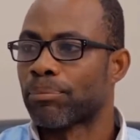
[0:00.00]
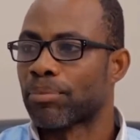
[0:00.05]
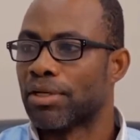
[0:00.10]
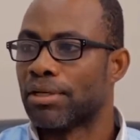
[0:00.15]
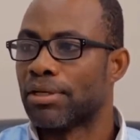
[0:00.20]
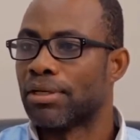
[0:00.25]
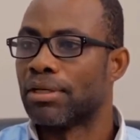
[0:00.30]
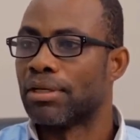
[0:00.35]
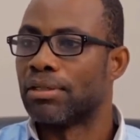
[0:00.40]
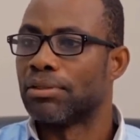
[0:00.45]

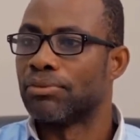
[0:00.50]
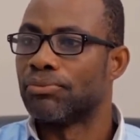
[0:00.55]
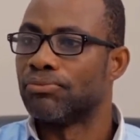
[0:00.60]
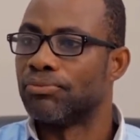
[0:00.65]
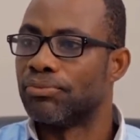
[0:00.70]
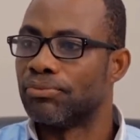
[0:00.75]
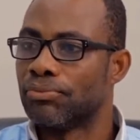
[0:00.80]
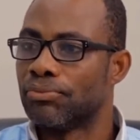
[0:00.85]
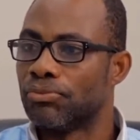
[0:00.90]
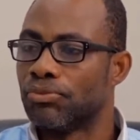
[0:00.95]

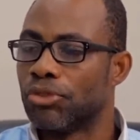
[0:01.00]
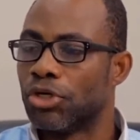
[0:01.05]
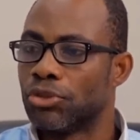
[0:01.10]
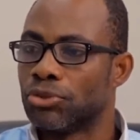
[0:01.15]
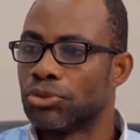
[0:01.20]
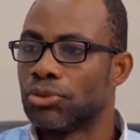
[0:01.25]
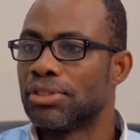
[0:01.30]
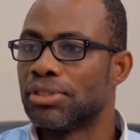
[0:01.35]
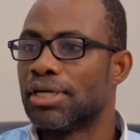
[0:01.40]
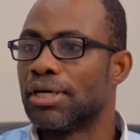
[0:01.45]
We
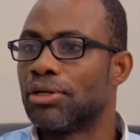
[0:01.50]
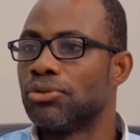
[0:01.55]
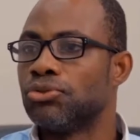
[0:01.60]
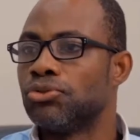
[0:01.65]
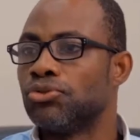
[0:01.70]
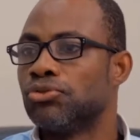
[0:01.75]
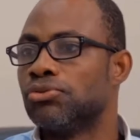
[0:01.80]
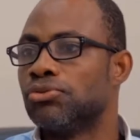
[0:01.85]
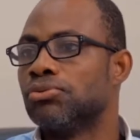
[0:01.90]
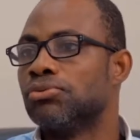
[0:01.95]
also now
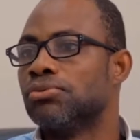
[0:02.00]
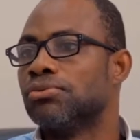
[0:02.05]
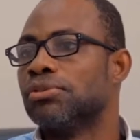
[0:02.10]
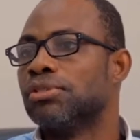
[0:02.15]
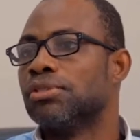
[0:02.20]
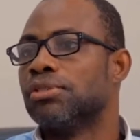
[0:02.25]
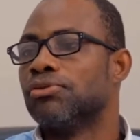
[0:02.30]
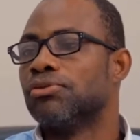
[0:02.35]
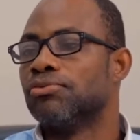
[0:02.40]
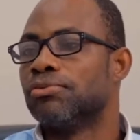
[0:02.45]

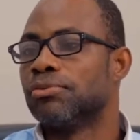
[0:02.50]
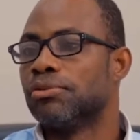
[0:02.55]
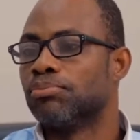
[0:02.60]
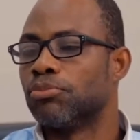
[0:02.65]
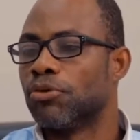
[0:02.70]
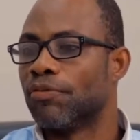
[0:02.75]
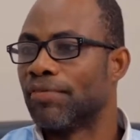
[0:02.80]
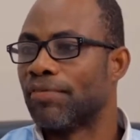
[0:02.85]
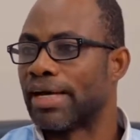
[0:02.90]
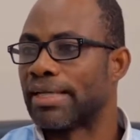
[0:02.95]

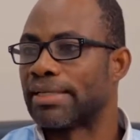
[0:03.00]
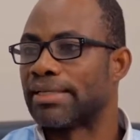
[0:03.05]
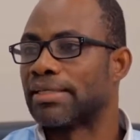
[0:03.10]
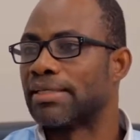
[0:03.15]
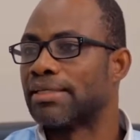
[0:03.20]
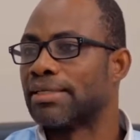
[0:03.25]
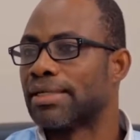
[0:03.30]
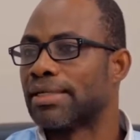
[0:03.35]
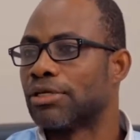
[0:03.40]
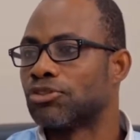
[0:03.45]
provide
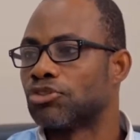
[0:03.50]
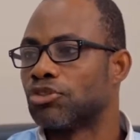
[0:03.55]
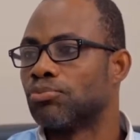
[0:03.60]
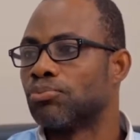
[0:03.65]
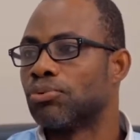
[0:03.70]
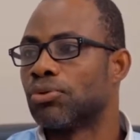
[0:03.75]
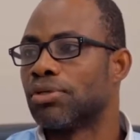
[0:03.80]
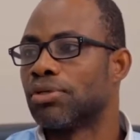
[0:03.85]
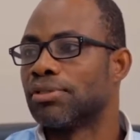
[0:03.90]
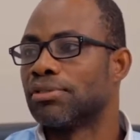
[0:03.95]
clinical
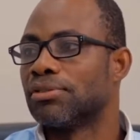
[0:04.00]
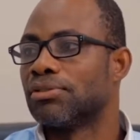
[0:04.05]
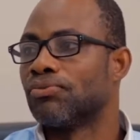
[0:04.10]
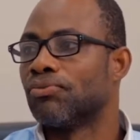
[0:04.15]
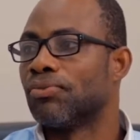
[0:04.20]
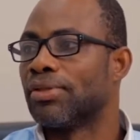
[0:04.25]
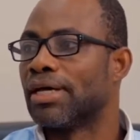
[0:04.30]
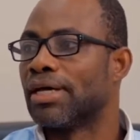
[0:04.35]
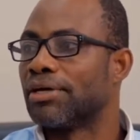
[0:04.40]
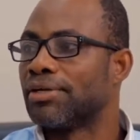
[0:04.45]
support
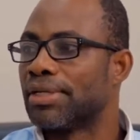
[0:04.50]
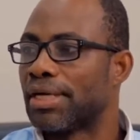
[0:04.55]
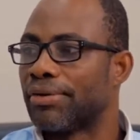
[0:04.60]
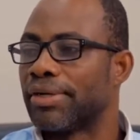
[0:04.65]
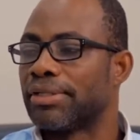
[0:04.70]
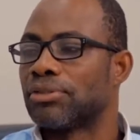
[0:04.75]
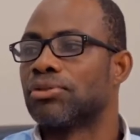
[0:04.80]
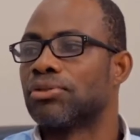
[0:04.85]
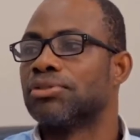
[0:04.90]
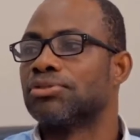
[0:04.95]
without
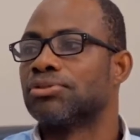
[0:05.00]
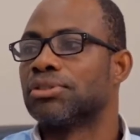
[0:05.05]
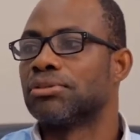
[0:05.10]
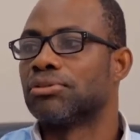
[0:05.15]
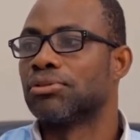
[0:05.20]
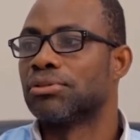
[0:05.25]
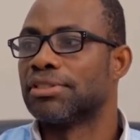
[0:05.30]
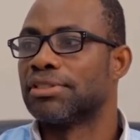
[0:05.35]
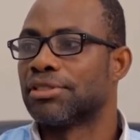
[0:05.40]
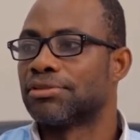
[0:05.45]
direct
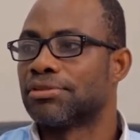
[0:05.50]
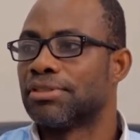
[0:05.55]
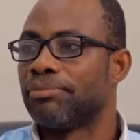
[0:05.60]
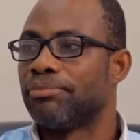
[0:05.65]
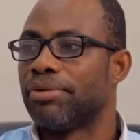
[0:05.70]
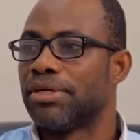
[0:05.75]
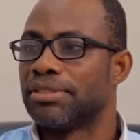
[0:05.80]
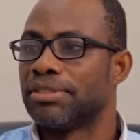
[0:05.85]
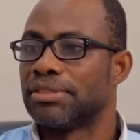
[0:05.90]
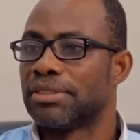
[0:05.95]
contact with the
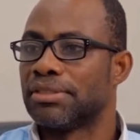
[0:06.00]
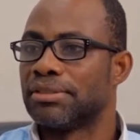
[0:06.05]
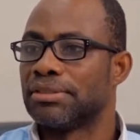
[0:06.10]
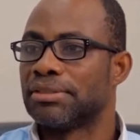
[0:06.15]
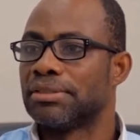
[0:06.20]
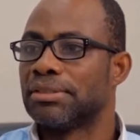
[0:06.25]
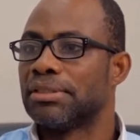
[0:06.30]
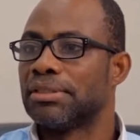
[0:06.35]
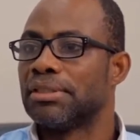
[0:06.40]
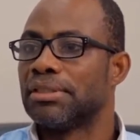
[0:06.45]
patients
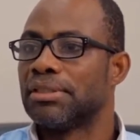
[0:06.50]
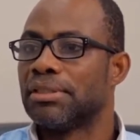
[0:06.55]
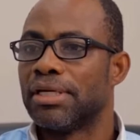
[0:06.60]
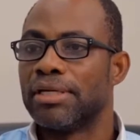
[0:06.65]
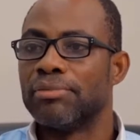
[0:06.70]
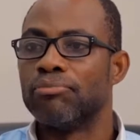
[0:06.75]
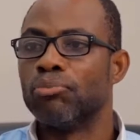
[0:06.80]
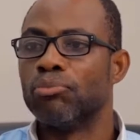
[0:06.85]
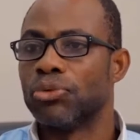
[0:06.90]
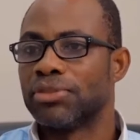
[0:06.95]

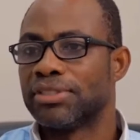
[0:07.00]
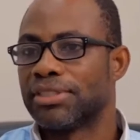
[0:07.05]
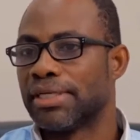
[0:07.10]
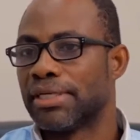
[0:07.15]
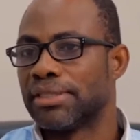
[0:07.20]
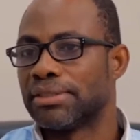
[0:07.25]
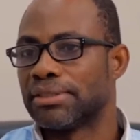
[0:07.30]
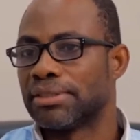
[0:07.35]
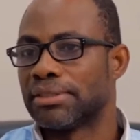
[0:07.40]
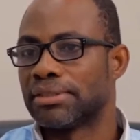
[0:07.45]
in most
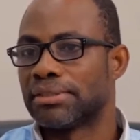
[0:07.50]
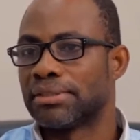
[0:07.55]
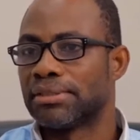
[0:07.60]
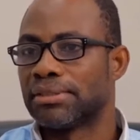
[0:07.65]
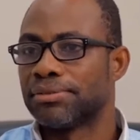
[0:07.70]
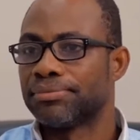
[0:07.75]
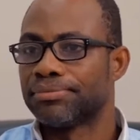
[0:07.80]
cases.